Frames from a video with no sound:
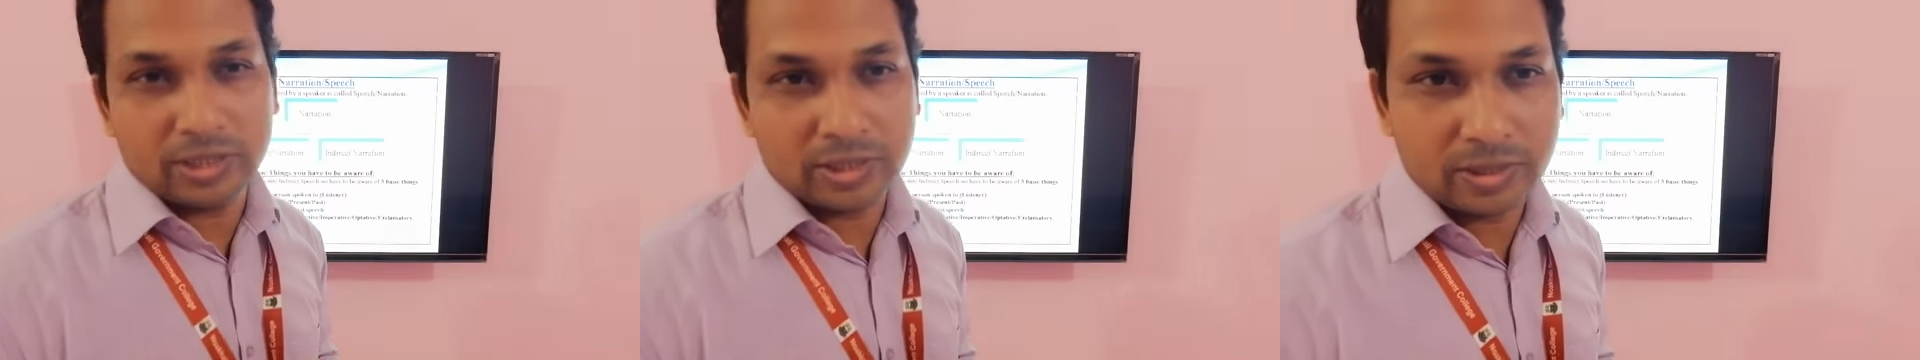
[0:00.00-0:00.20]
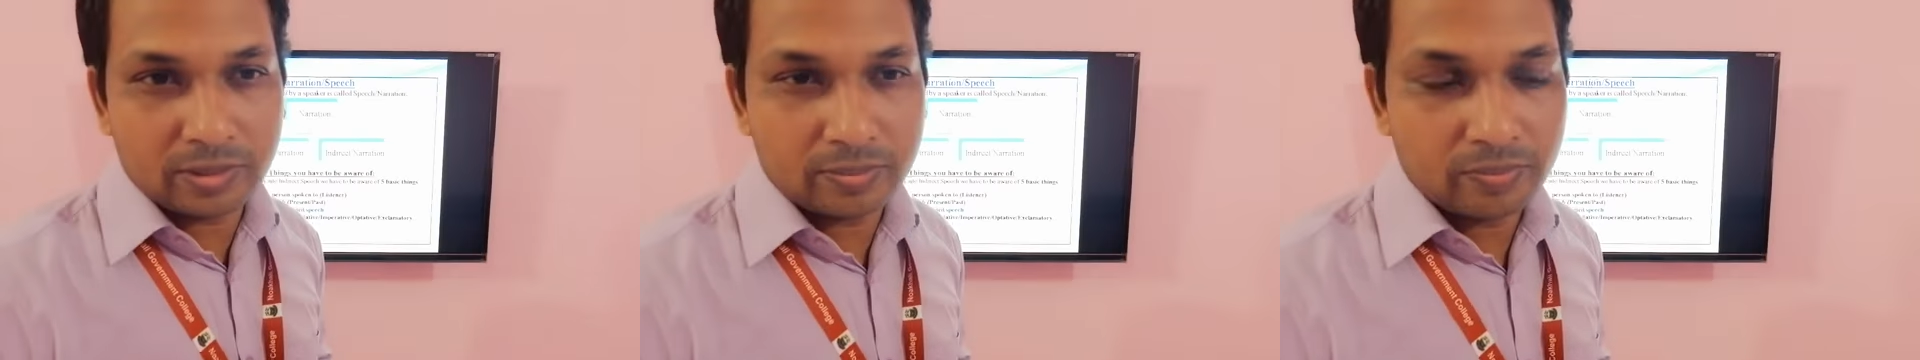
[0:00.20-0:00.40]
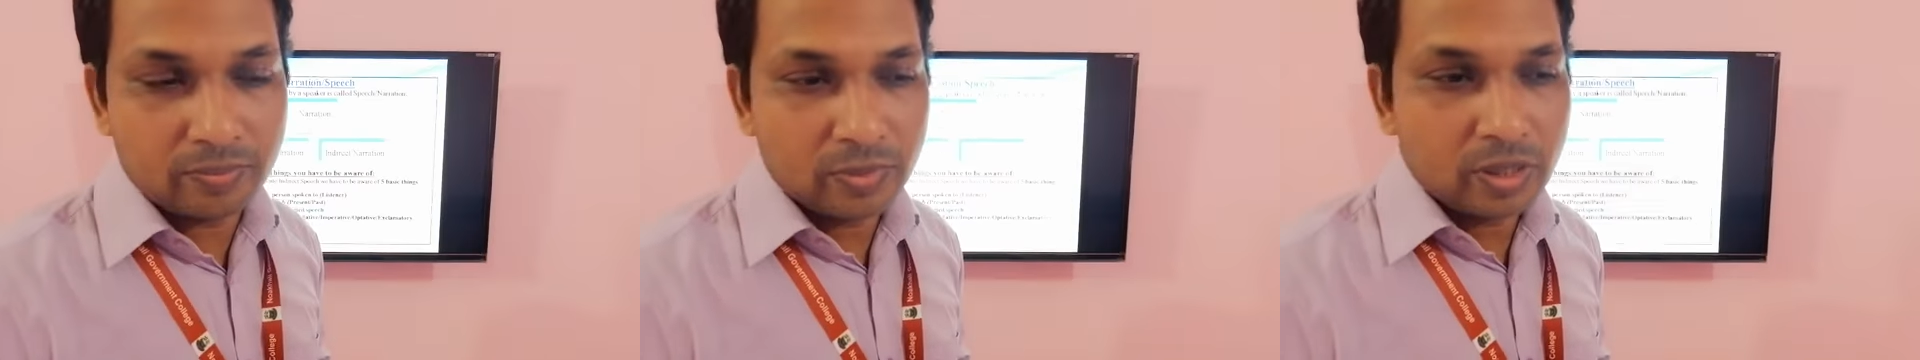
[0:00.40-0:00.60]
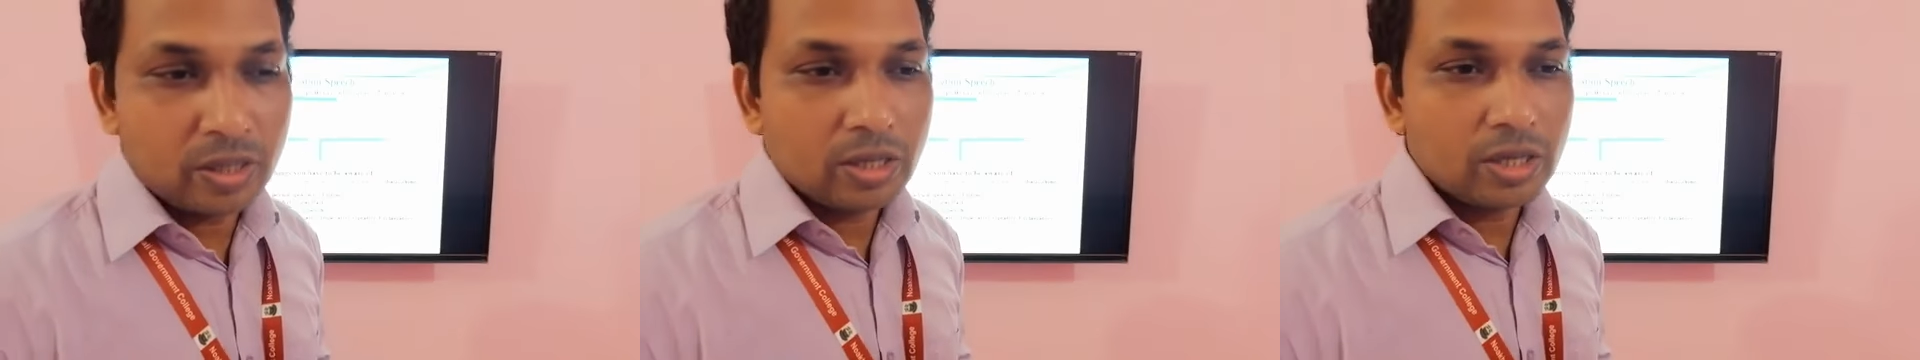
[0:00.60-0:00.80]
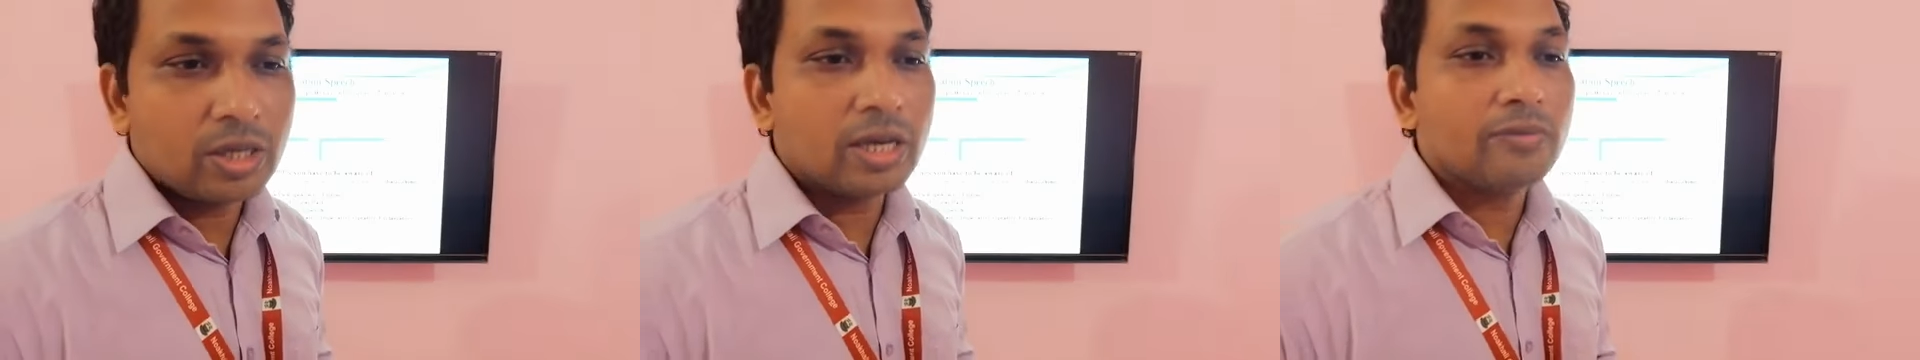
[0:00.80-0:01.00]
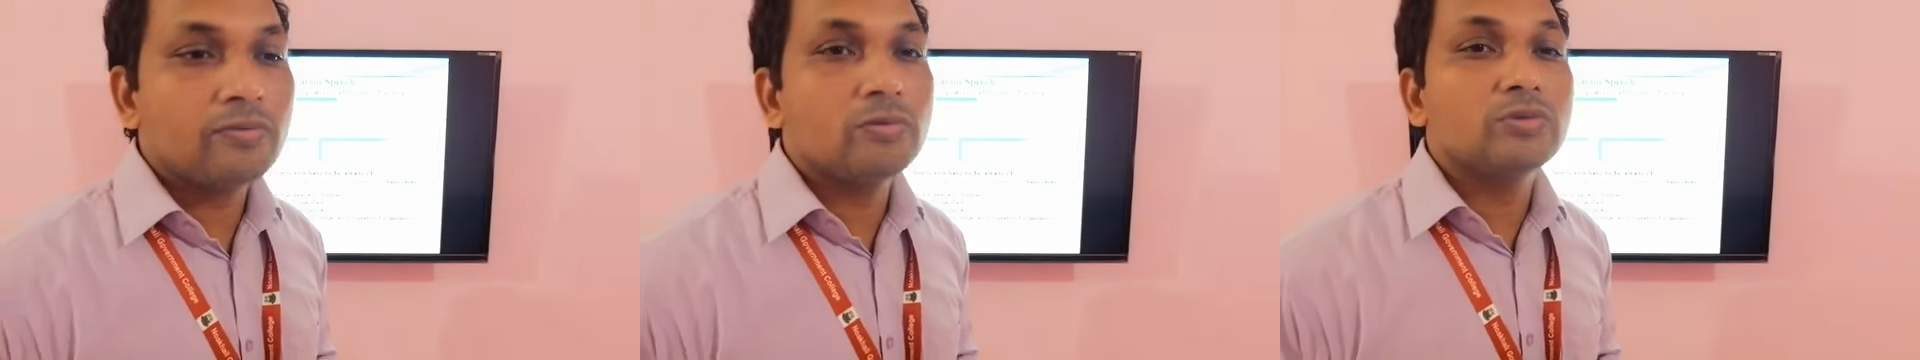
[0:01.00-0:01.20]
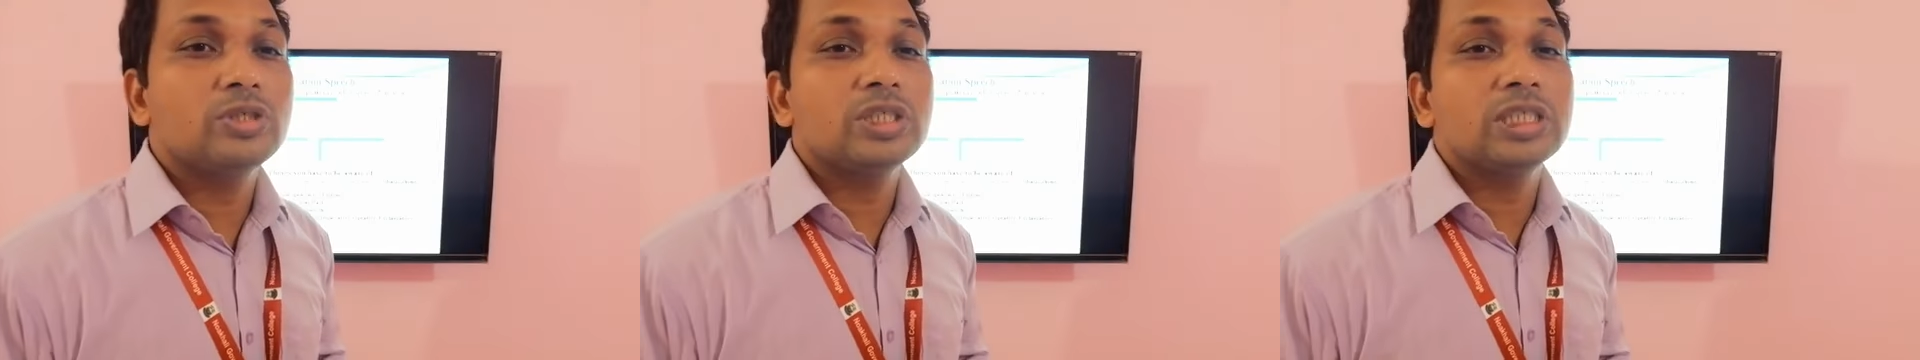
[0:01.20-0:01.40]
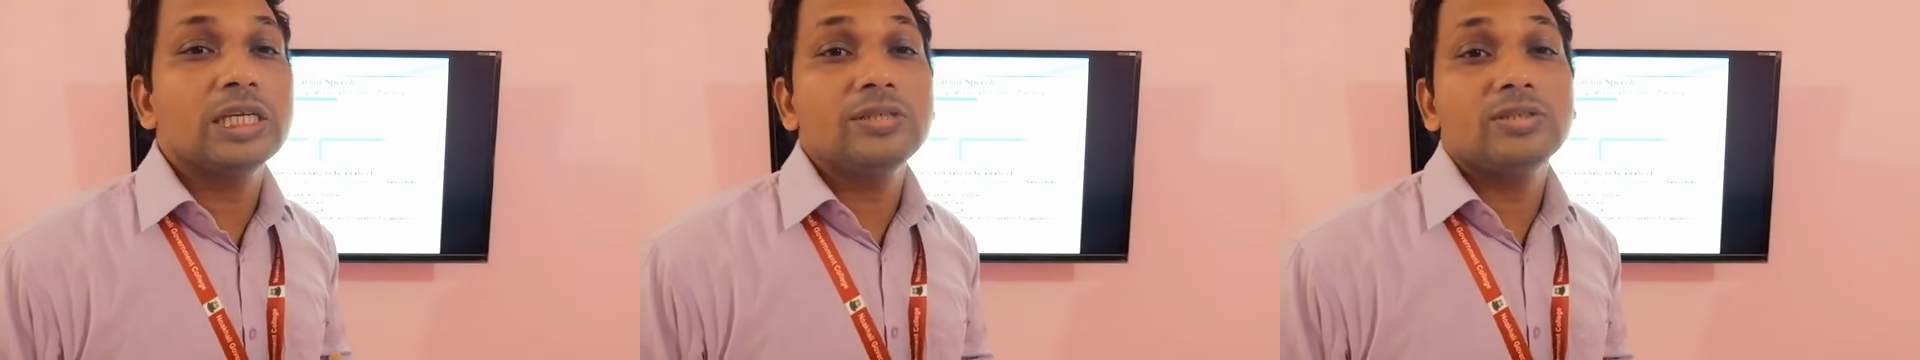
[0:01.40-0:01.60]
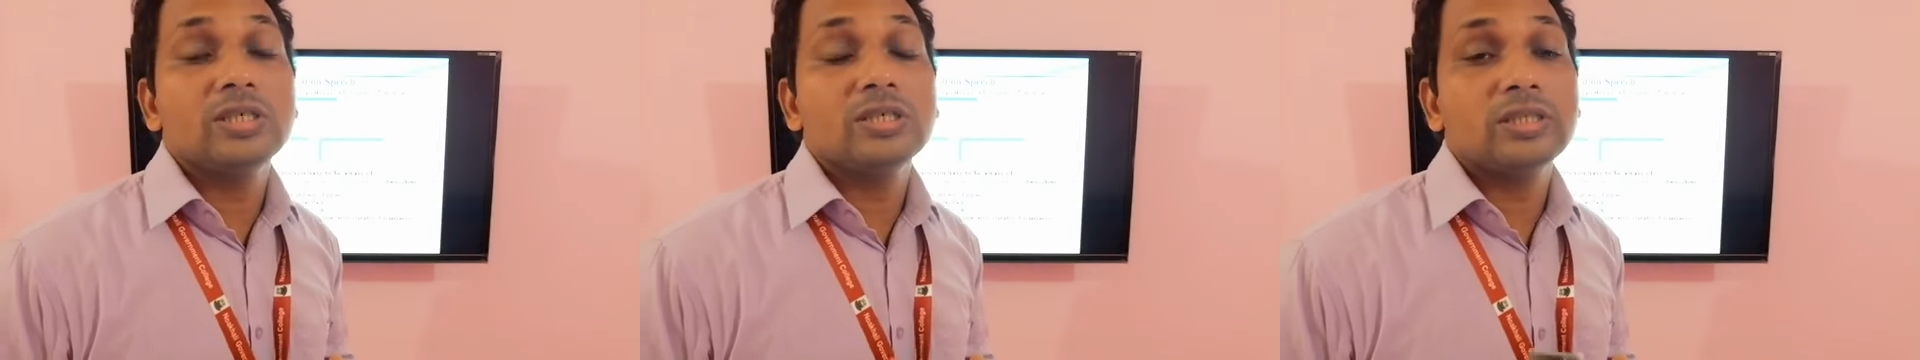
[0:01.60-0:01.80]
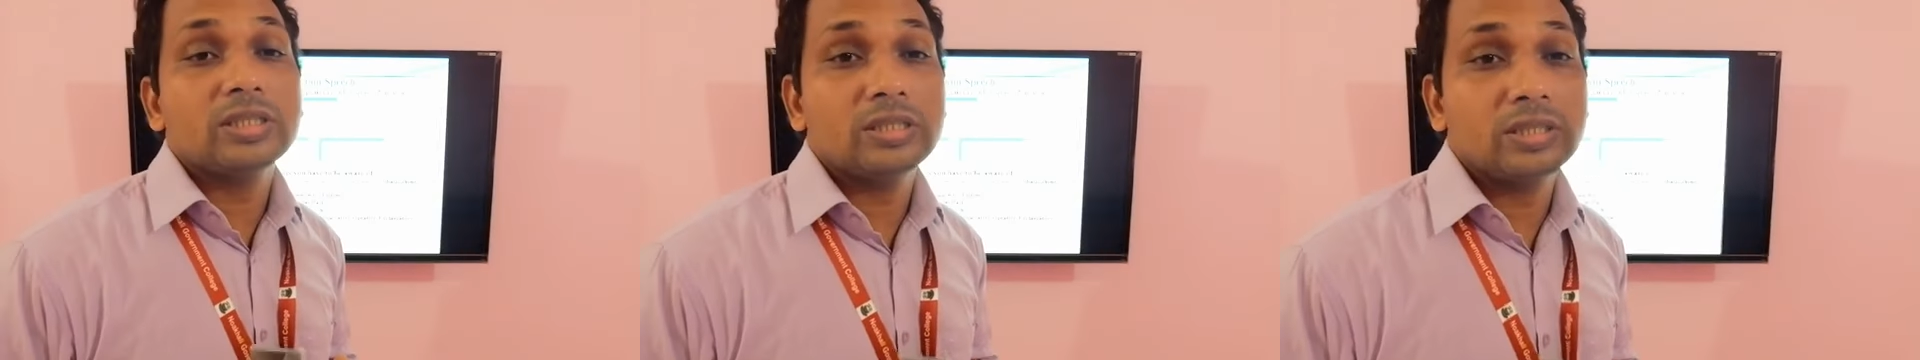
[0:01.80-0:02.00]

this. You have to change the